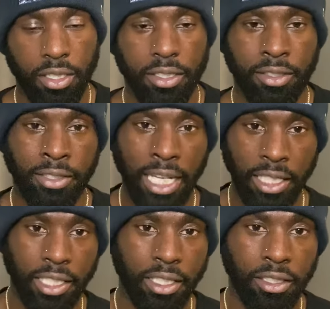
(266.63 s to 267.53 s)

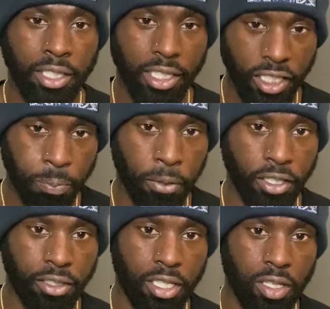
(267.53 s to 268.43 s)
selling to this
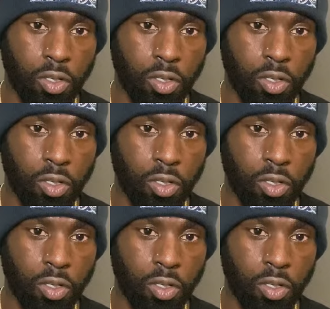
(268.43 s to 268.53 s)
person